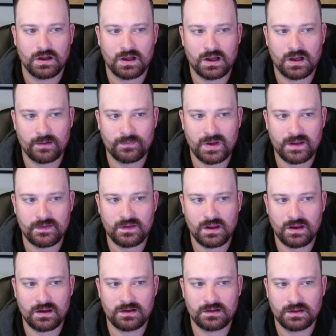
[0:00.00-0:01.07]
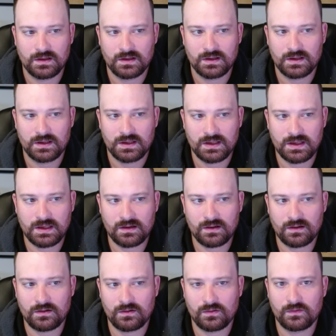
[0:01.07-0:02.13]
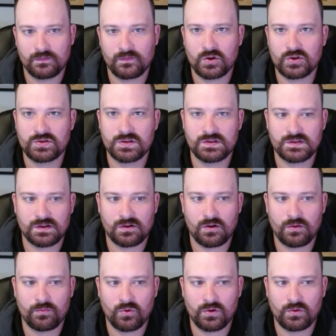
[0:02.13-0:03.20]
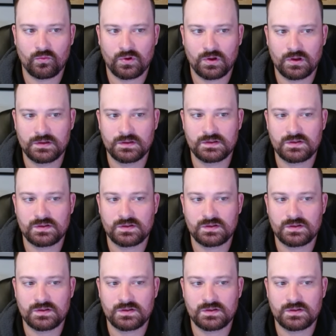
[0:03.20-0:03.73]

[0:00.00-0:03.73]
And then here, version 0.1.